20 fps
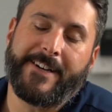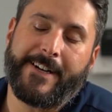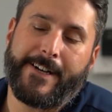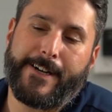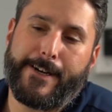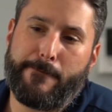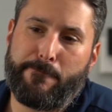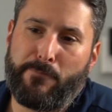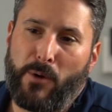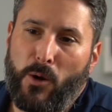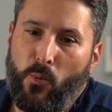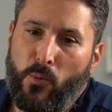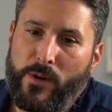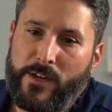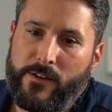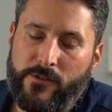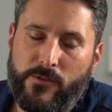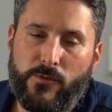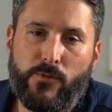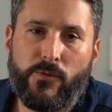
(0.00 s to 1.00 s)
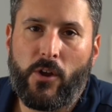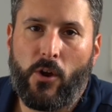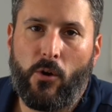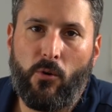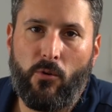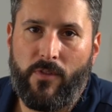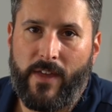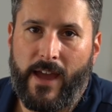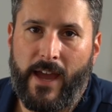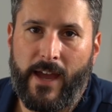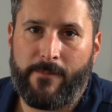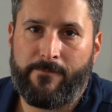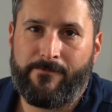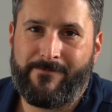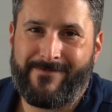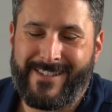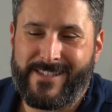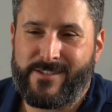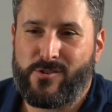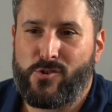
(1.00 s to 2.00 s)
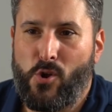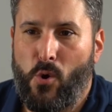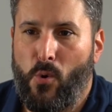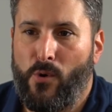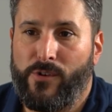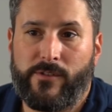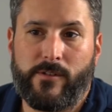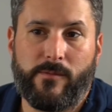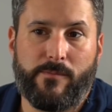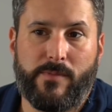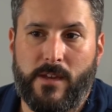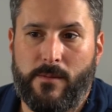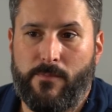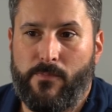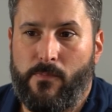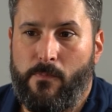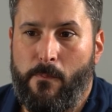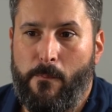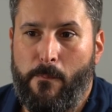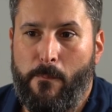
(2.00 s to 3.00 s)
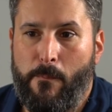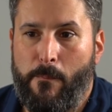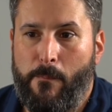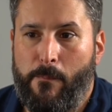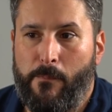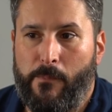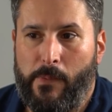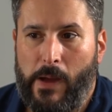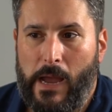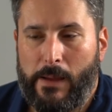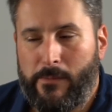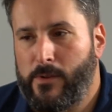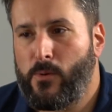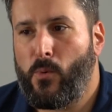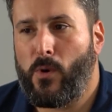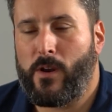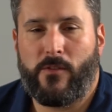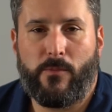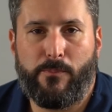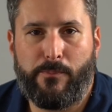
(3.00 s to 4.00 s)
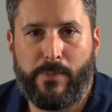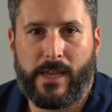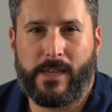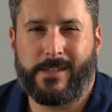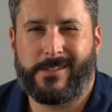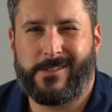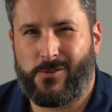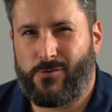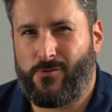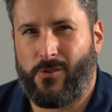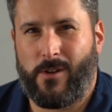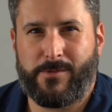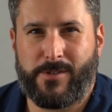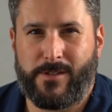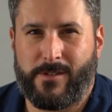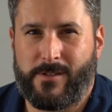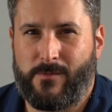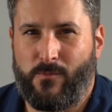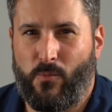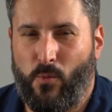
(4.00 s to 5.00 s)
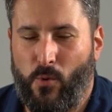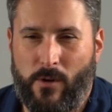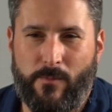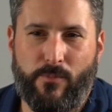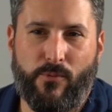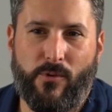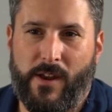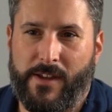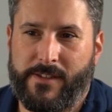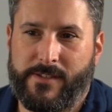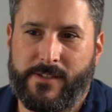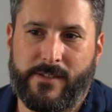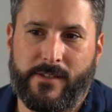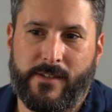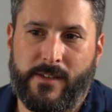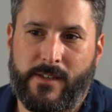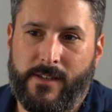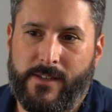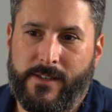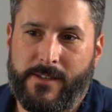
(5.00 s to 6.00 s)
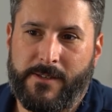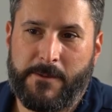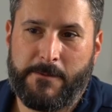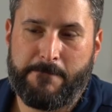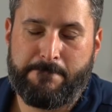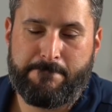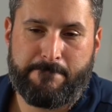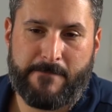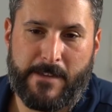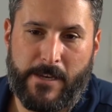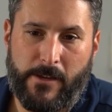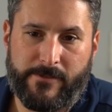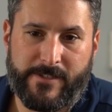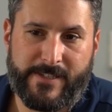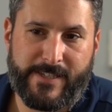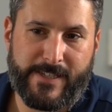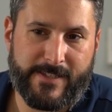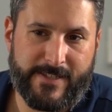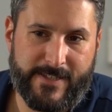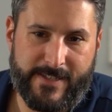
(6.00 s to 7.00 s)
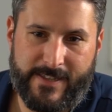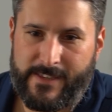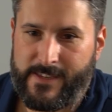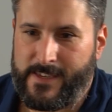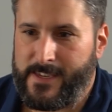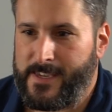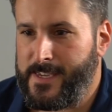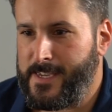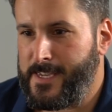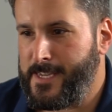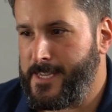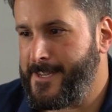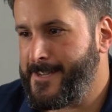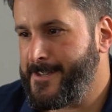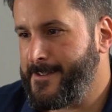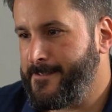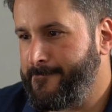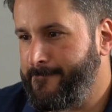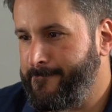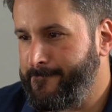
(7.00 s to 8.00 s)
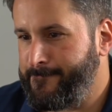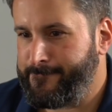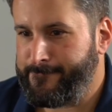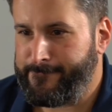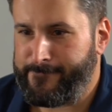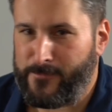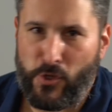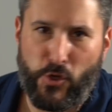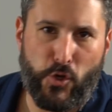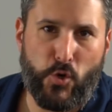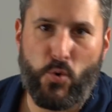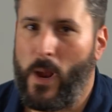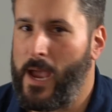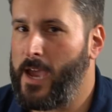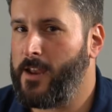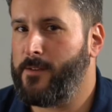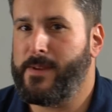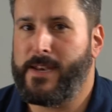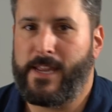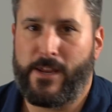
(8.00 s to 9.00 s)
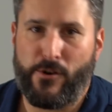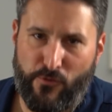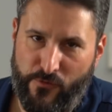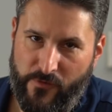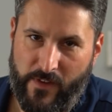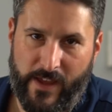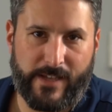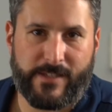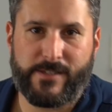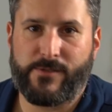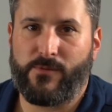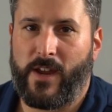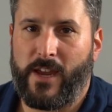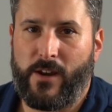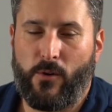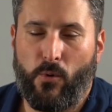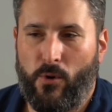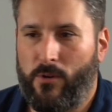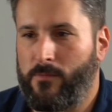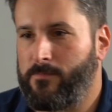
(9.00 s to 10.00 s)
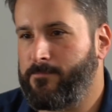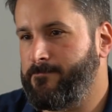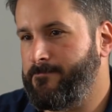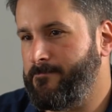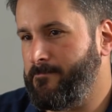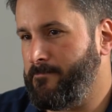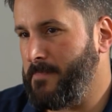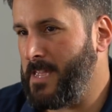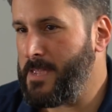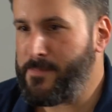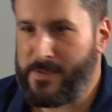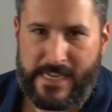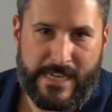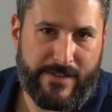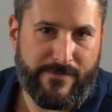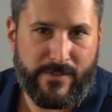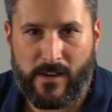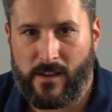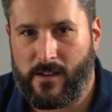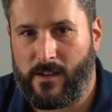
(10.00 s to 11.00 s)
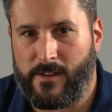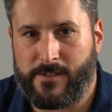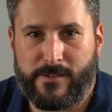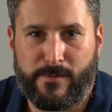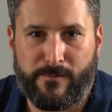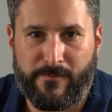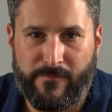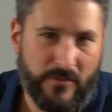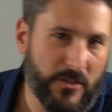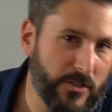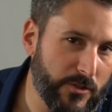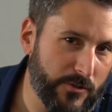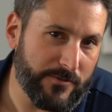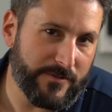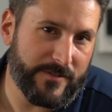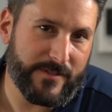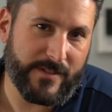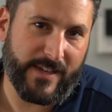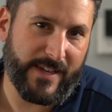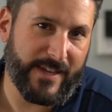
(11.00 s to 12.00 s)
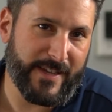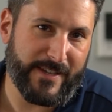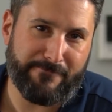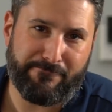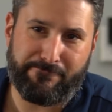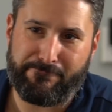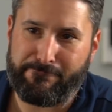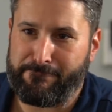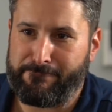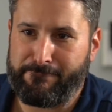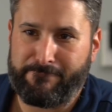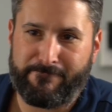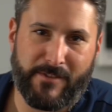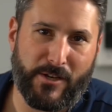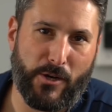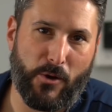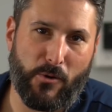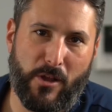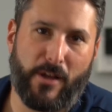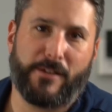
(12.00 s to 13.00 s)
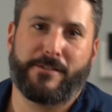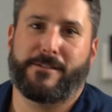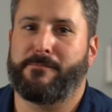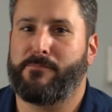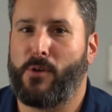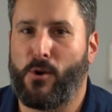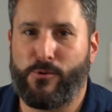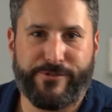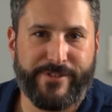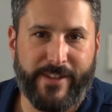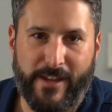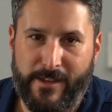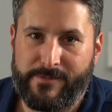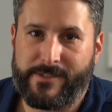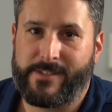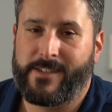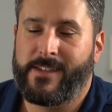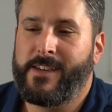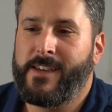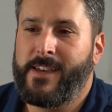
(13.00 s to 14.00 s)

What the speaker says: But we do know that this is going to be probably one of the biggest disruptions in WordPress, since the new admin interface, right? Or maybe even custom fields and, custom post types.